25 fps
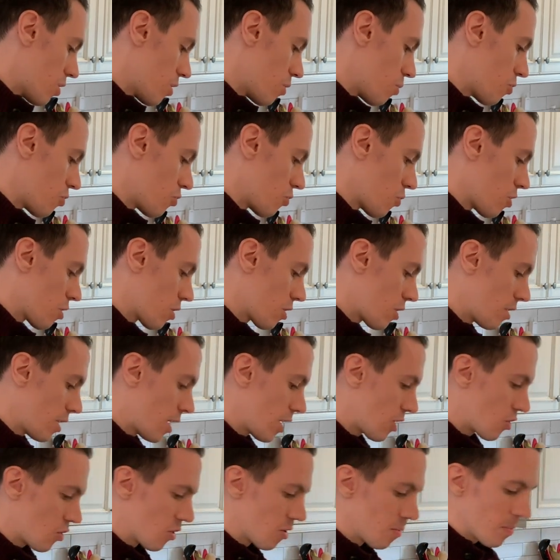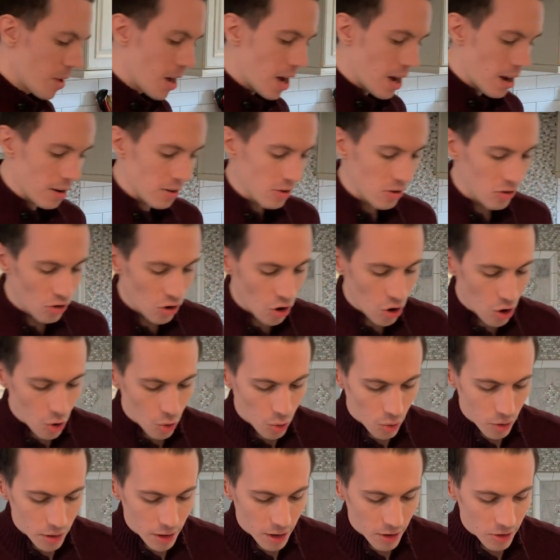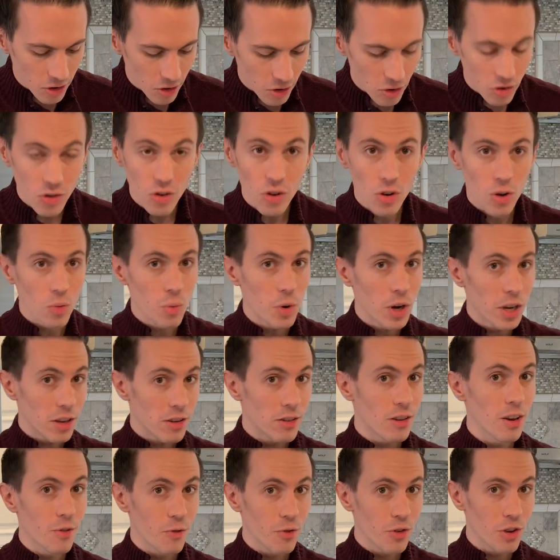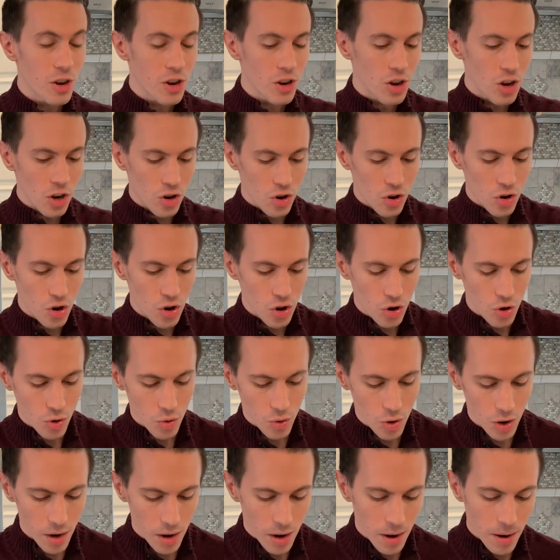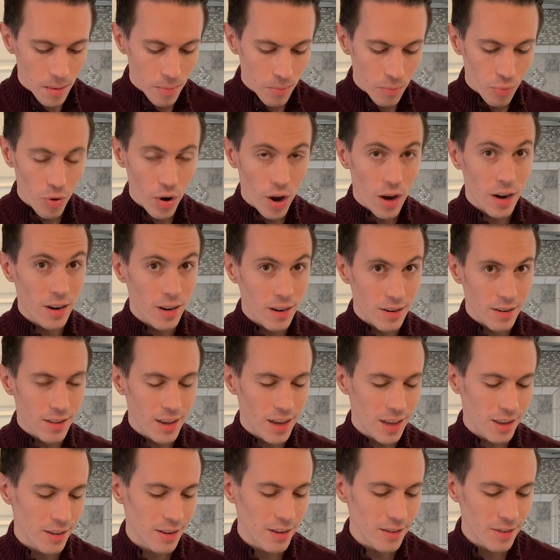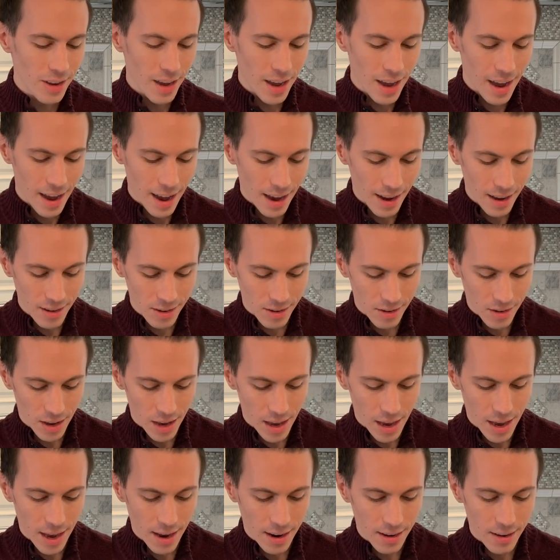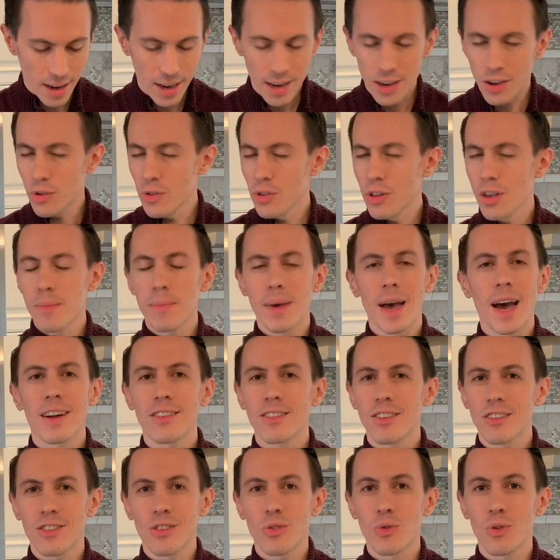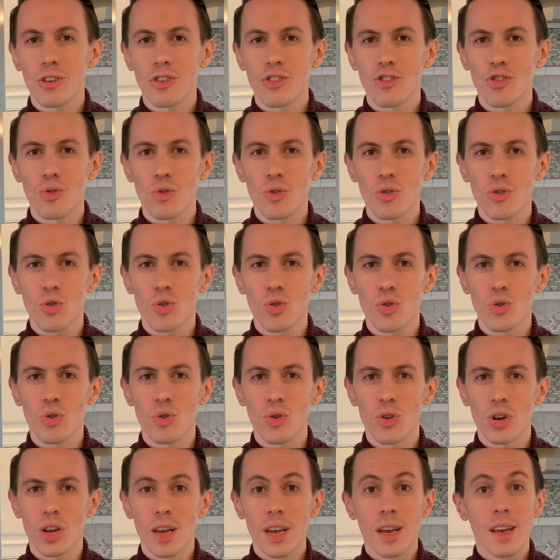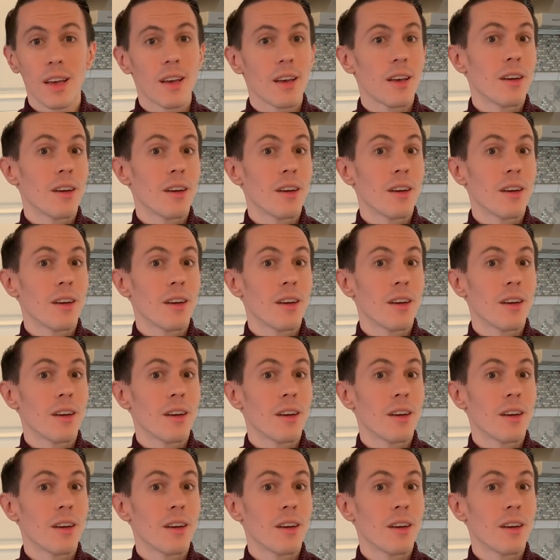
the Resort Collection box. So this is a relatively new product that Lisa has, and I can only imagine it's going to include